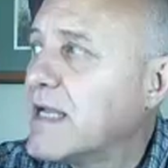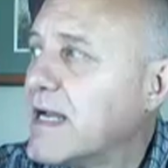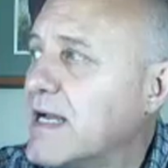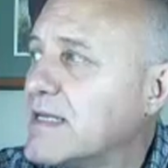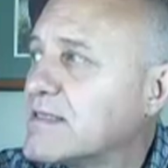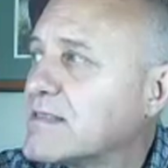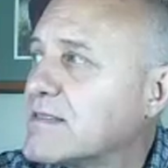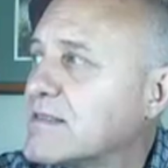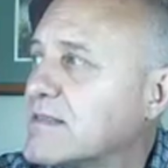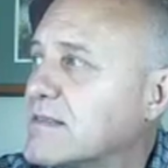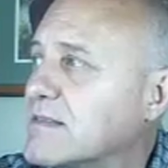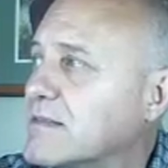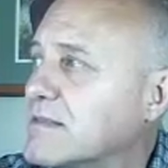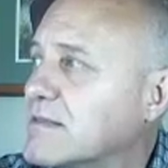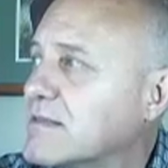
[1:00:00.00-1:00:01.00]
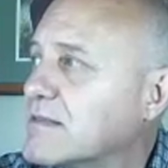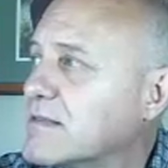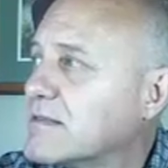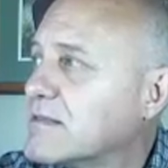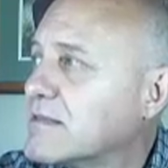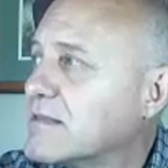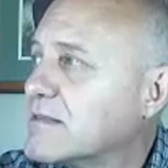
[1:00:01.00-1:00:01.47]
Yes.
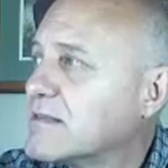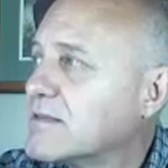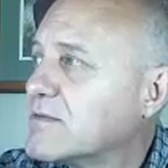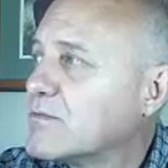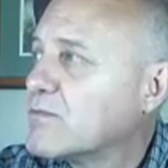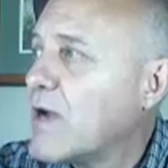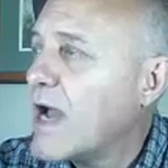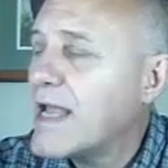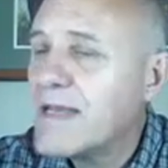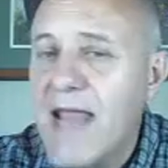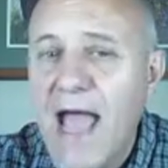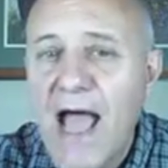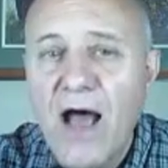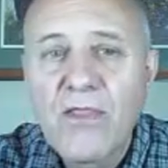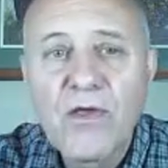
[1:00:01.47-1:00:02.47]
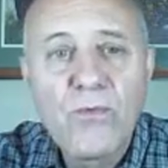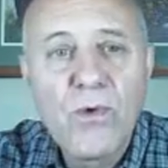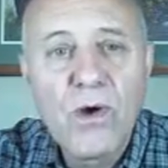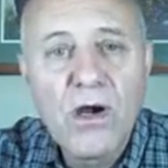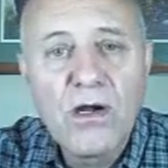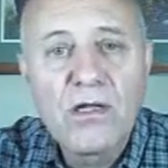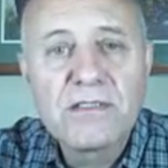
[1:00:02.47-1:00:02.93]
Right now the
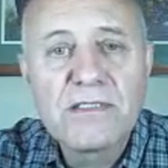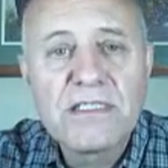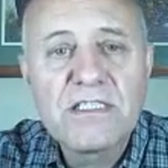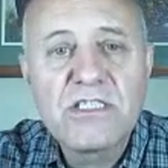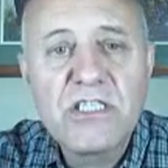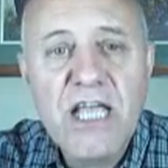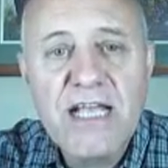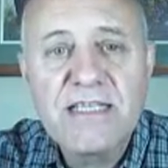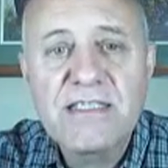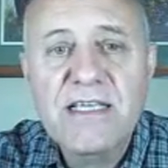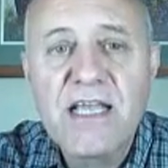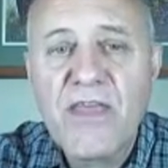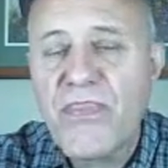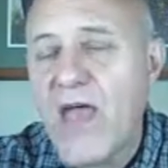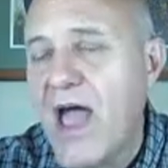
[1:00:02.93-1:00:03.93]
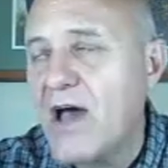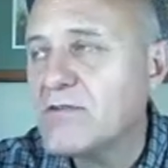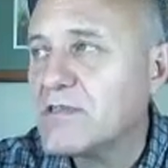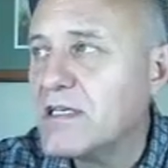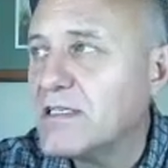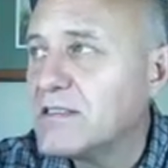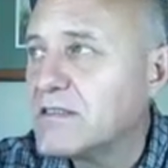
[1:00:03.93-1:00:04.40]
world is chasing
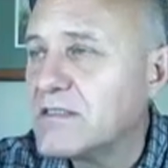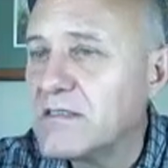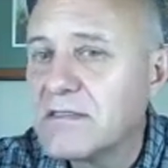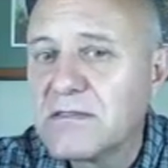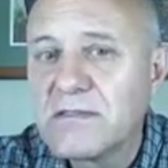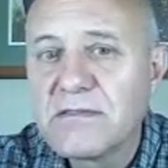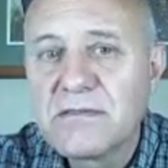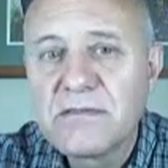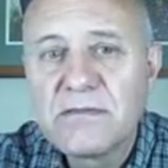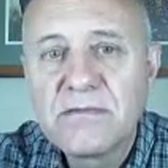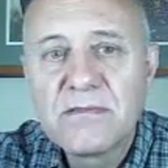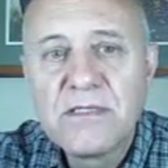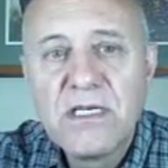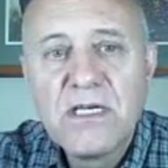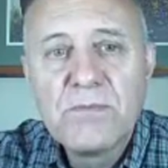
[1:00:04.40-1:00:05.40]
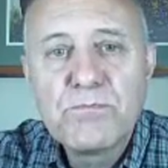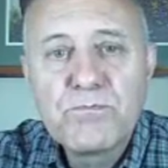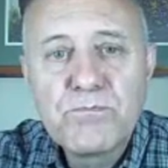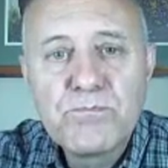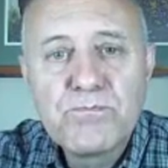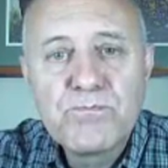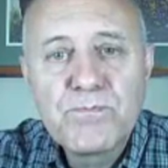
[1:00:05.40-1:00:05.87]
1,000.
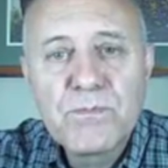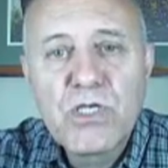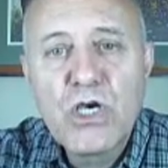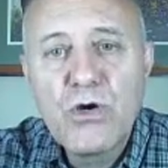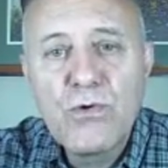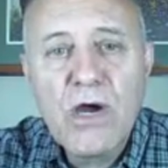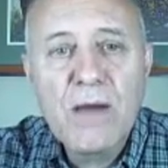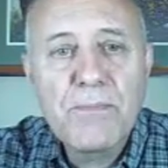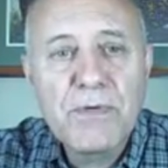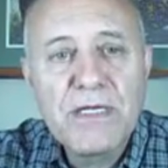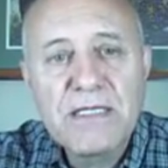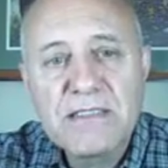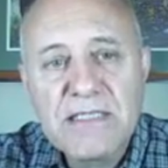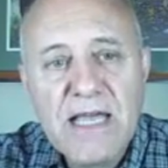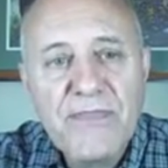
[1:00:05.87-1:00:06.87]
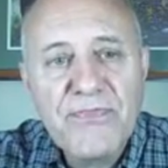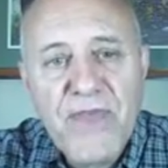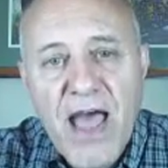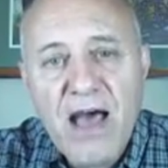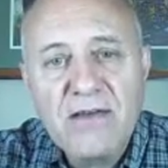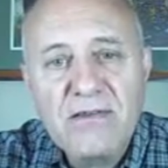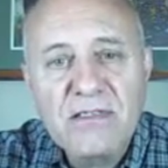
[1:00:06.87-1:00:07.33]
Two are putting
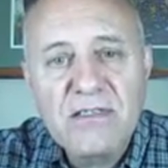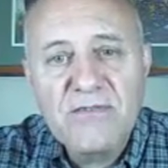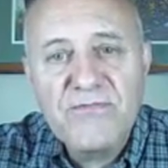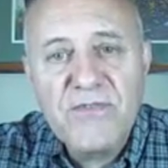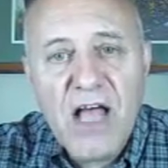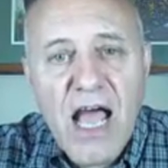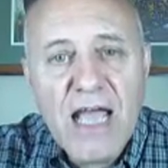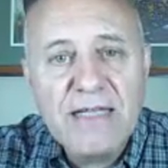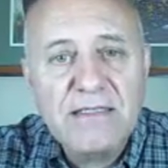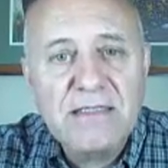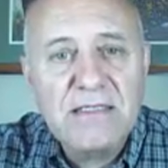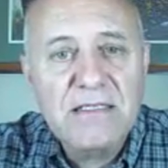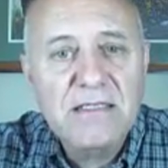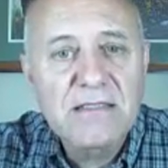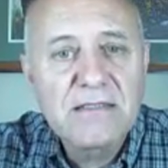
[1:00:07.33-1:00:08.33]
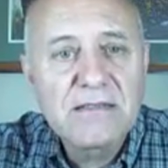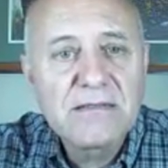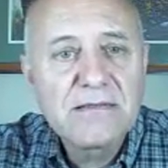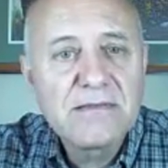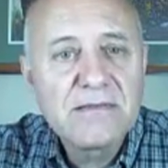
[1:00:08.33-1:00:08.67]
10,000 to flight.